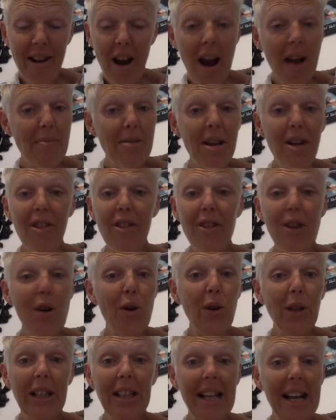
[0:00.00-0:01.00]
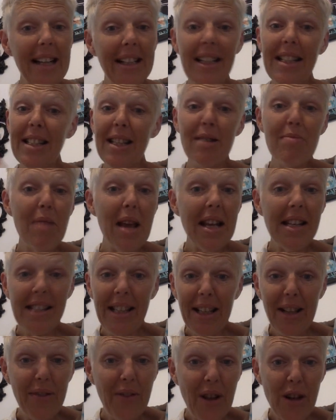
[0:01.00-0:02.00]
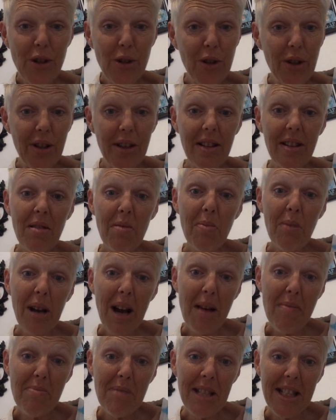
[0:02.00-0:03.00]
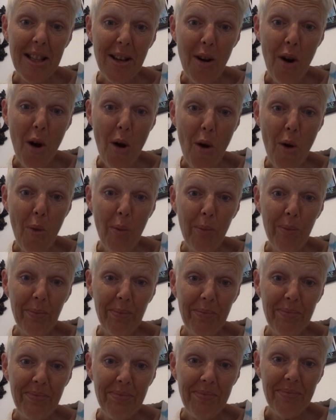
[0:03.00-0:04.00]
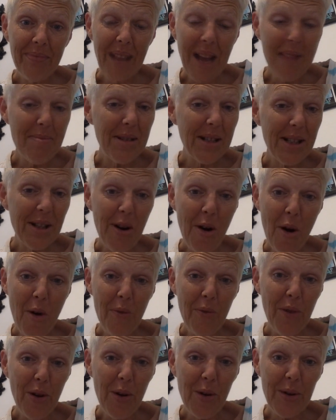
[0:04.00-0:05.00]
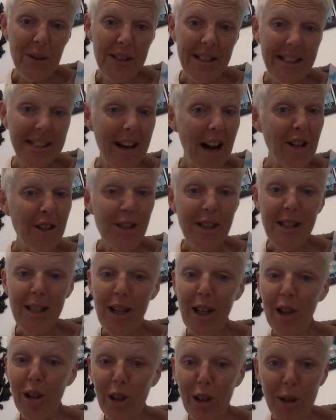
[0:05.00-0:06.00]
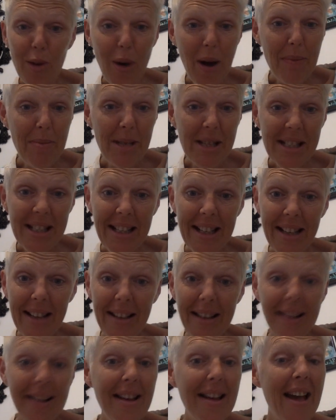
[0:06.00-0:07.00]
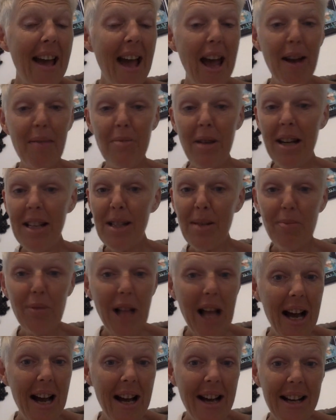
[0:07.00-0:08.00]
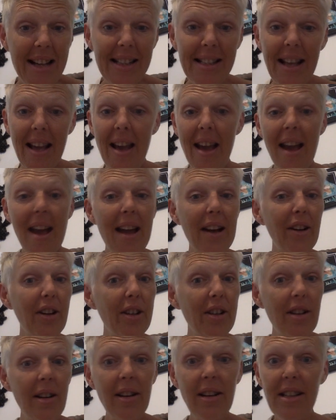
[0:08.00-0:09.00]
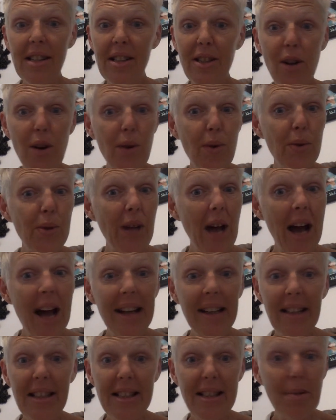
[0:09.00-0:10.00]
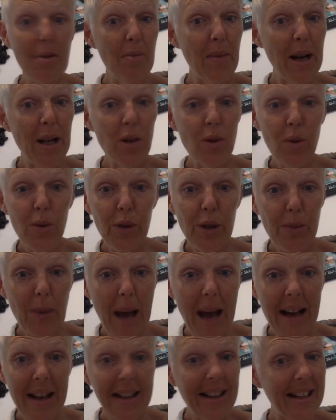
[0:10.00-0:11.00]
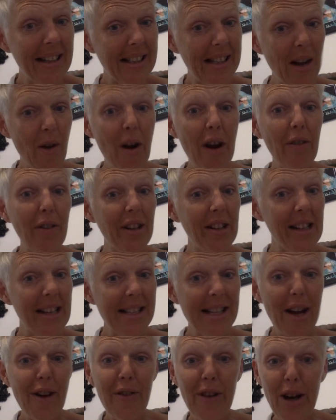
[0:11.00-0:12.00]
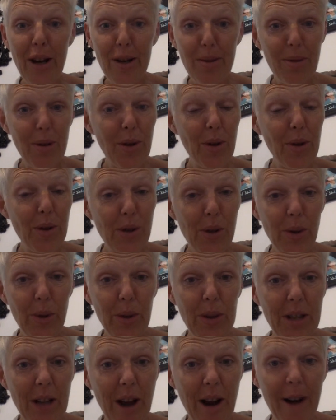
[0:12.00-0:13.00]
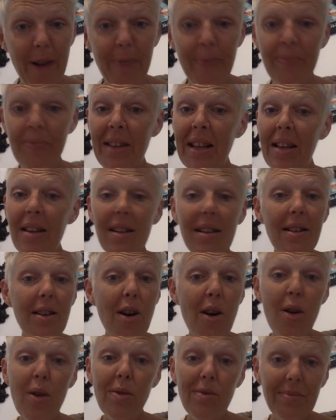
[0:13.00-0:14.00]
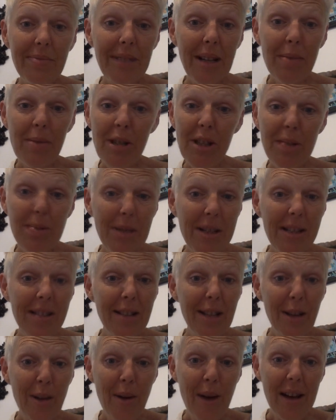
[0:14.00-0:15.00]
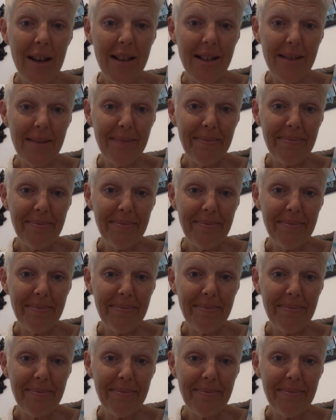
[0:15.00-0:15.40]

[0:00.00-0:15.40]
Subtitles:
I'm here in the Holy Land. It's an amazing adventure. But I'm missing home. I'm missing home, folks. It's not just the glue I'm missing and my supplies. And goodness knows I need some of my tools back because now I realize how valuable those tools are. No, I'm just missing the U.S.